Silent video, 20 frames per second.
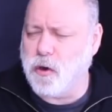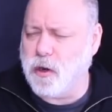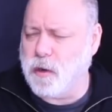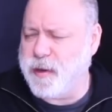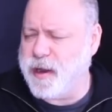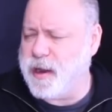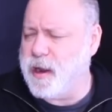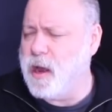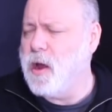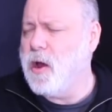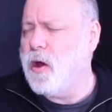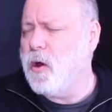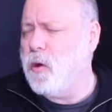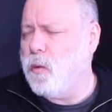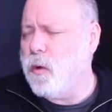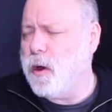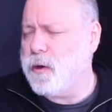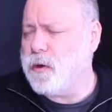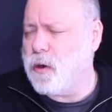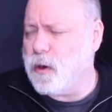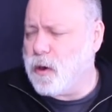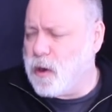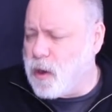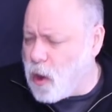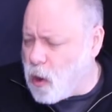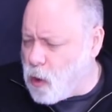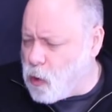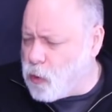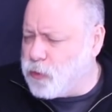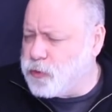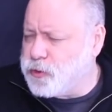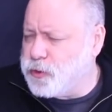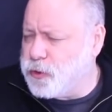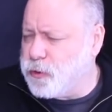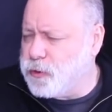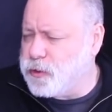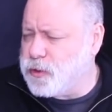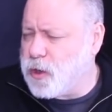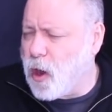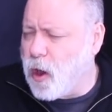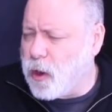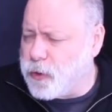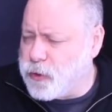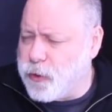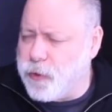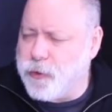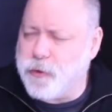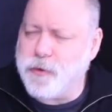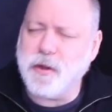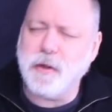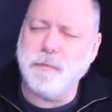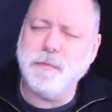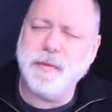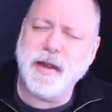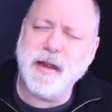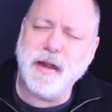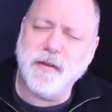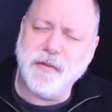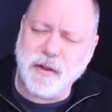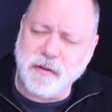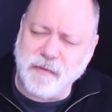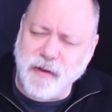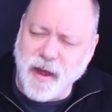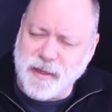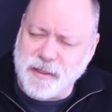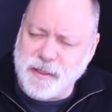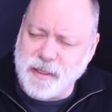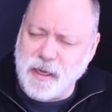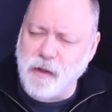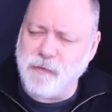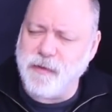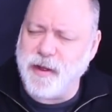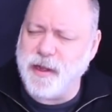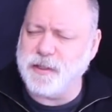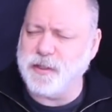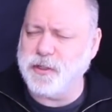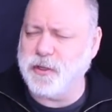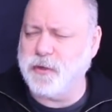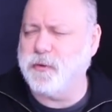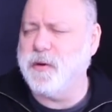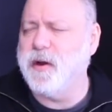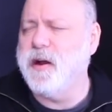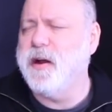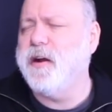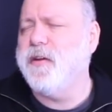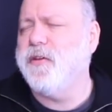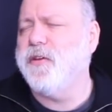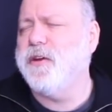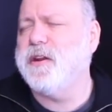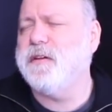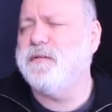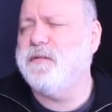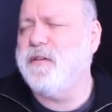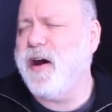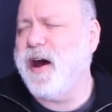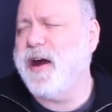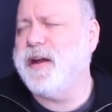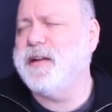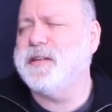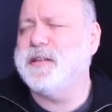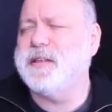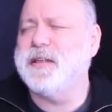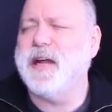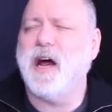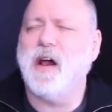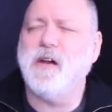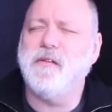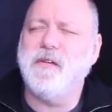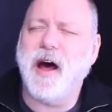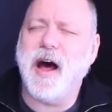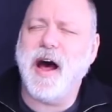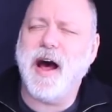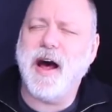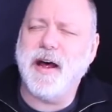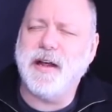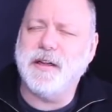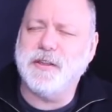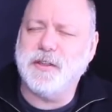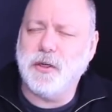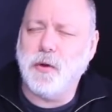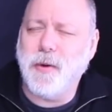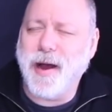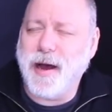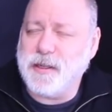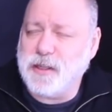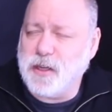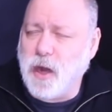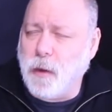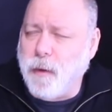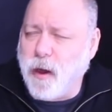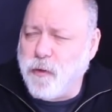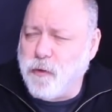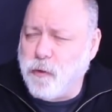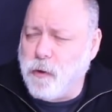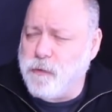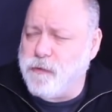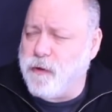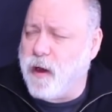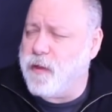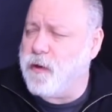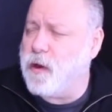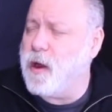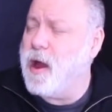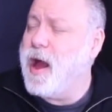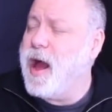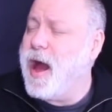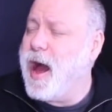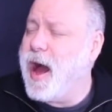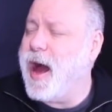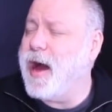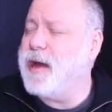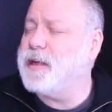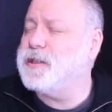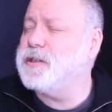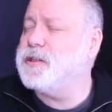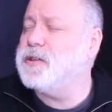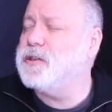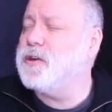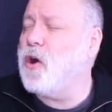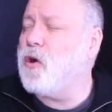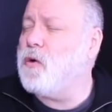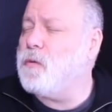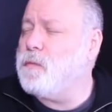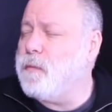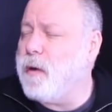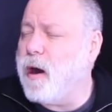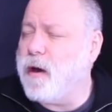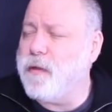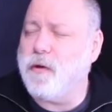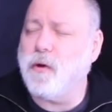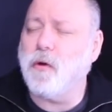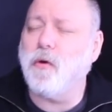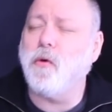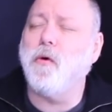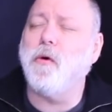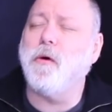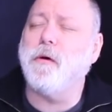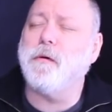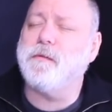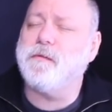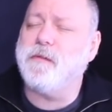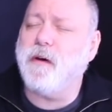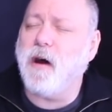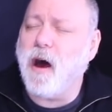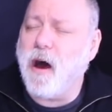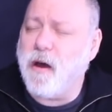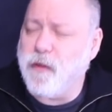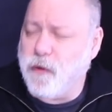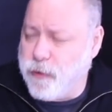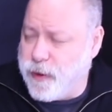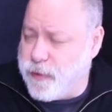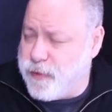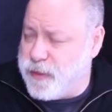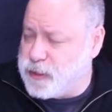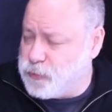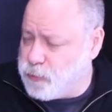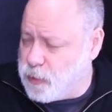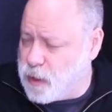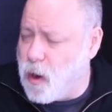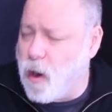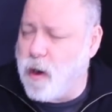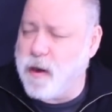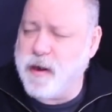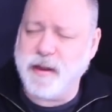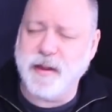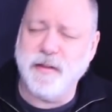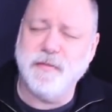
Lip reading: to be, what her culture taught her to be, the divine self as you. The divine self as you has no mother or father, has no mother or father in this regard,